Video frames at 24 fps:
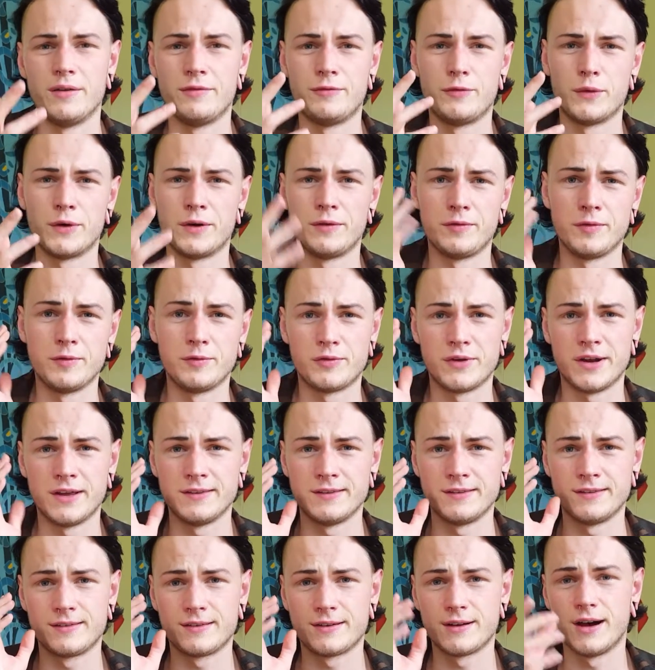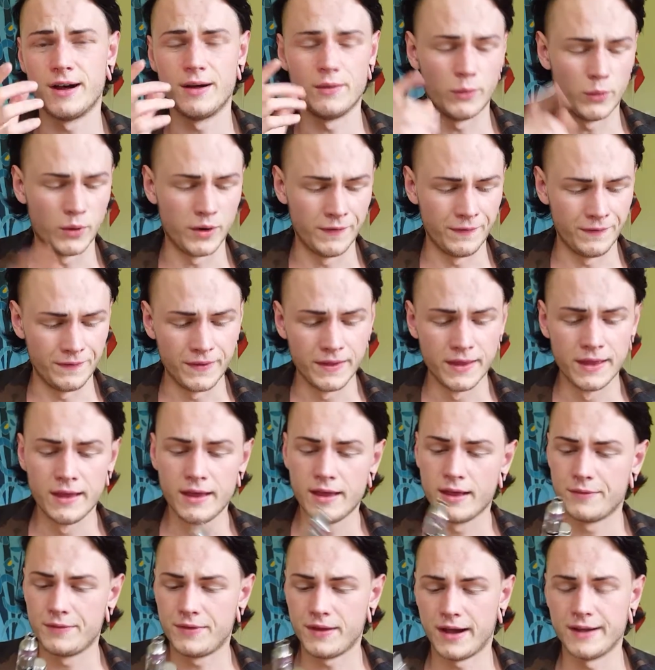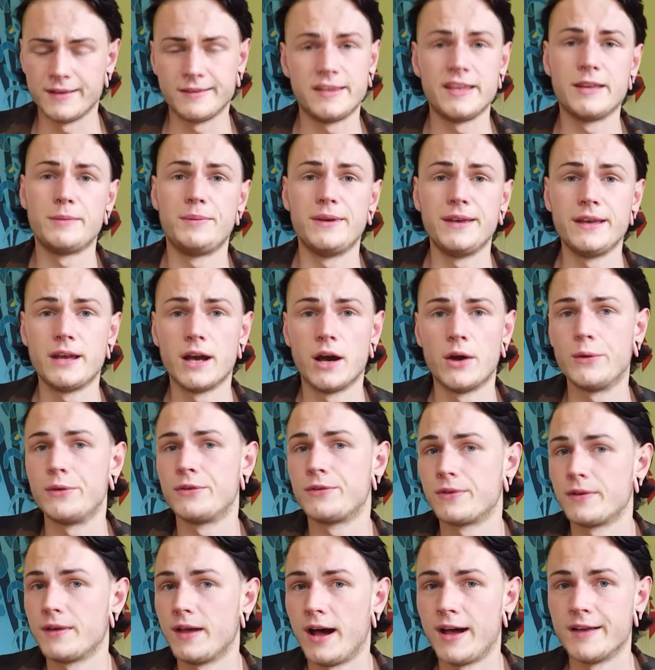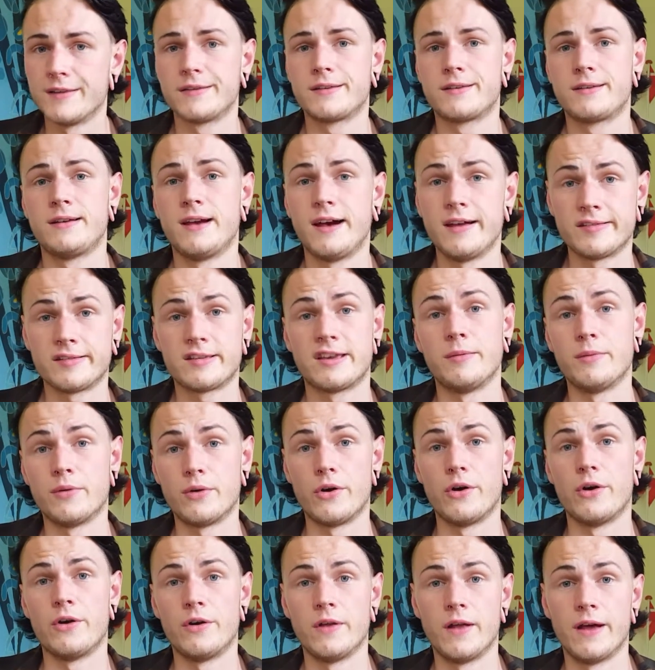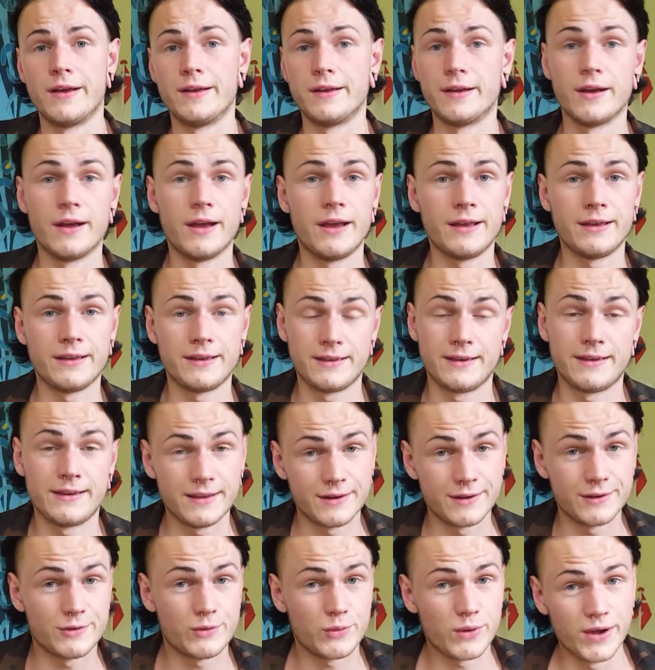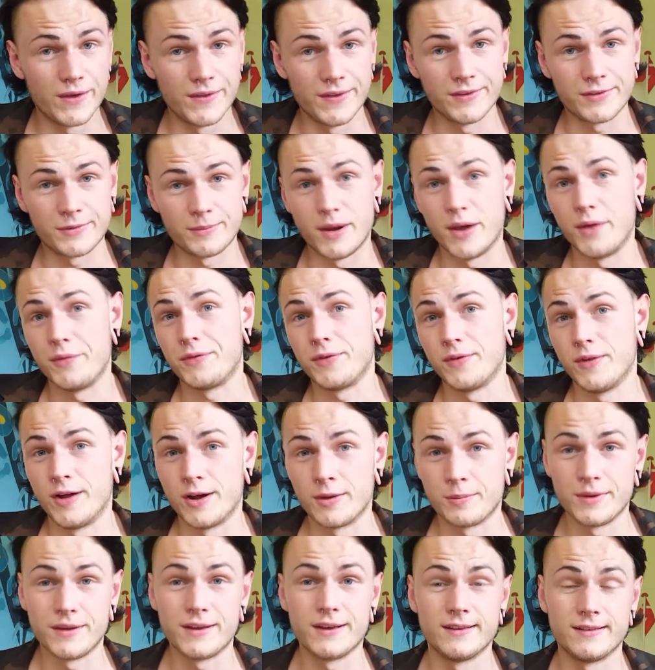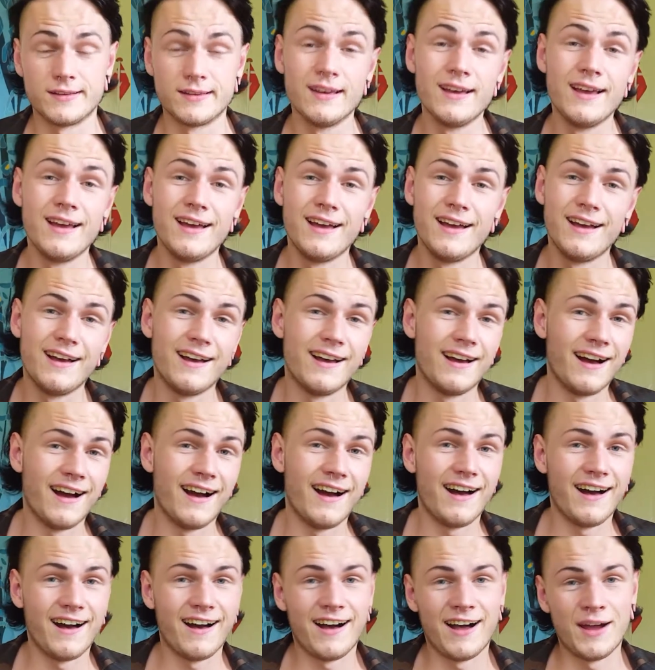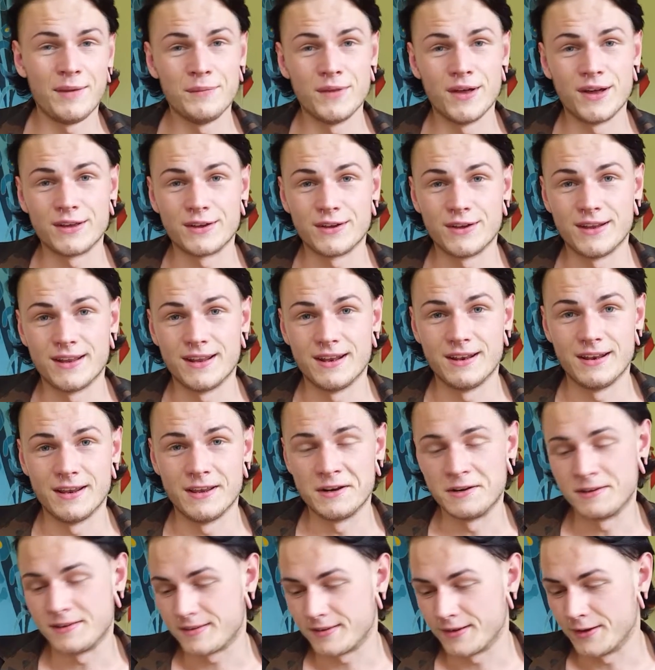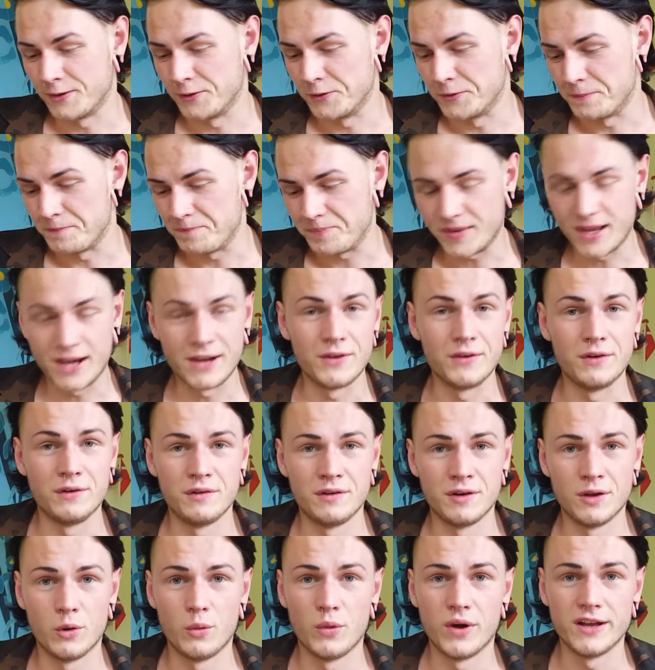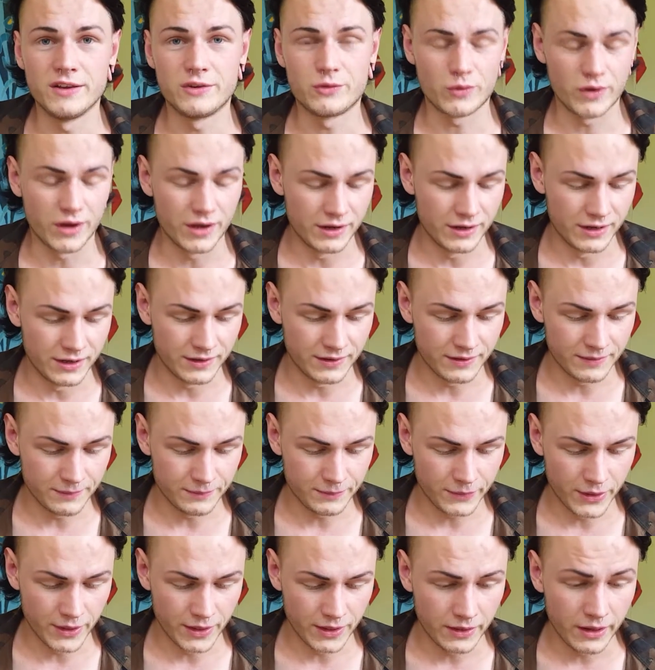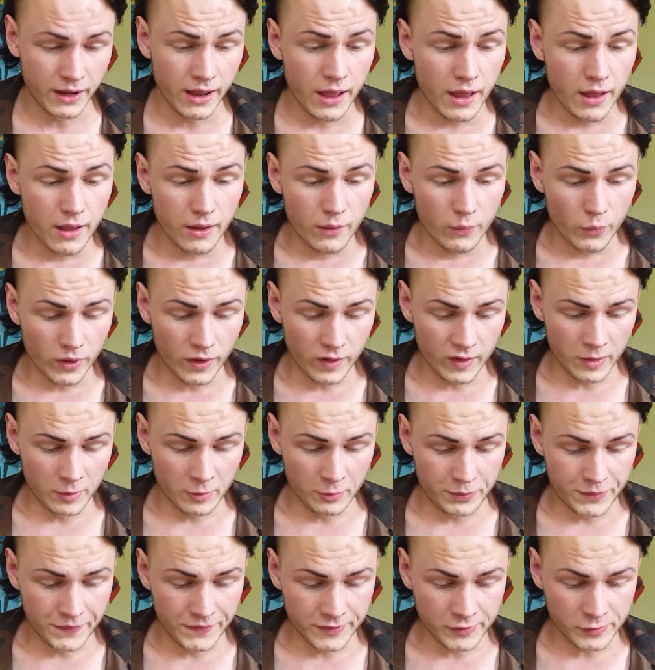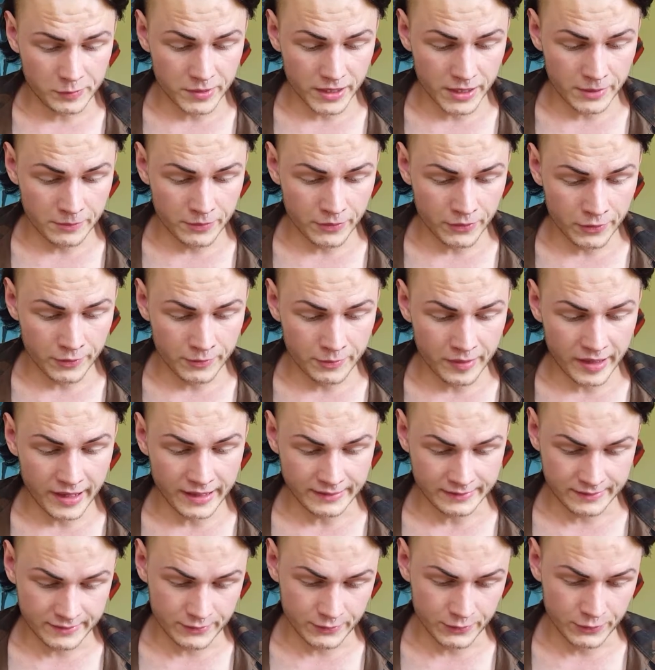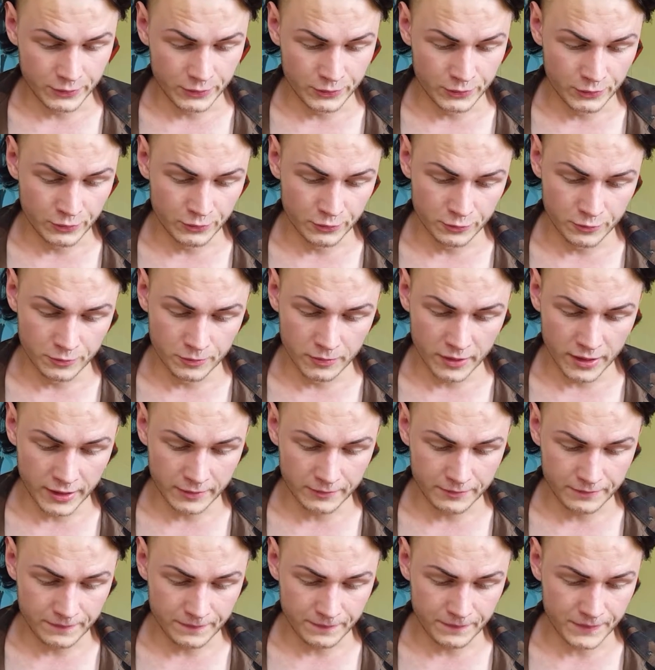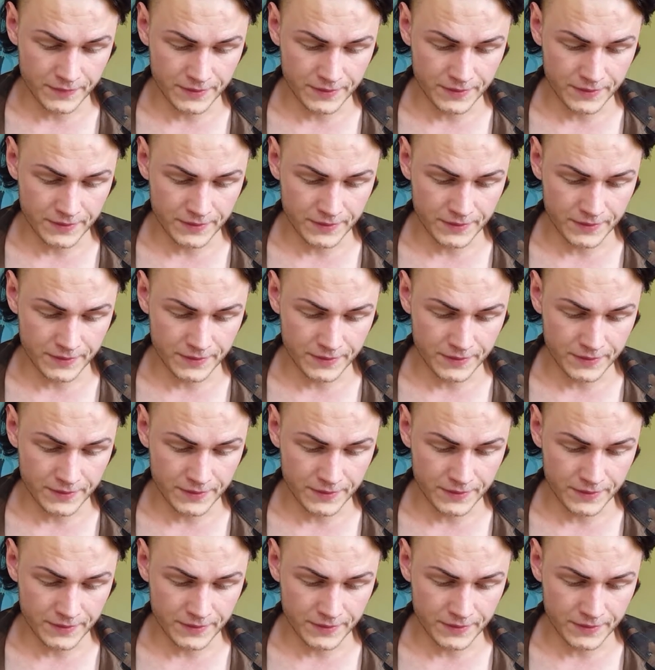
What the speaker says: If one of your friends got one, the IStick Picos, ask him or her, like, hey, can I try this mouth to lung, because I'm not good at it, so I don't even know why I tried it. But well, let me put this bad boy back to my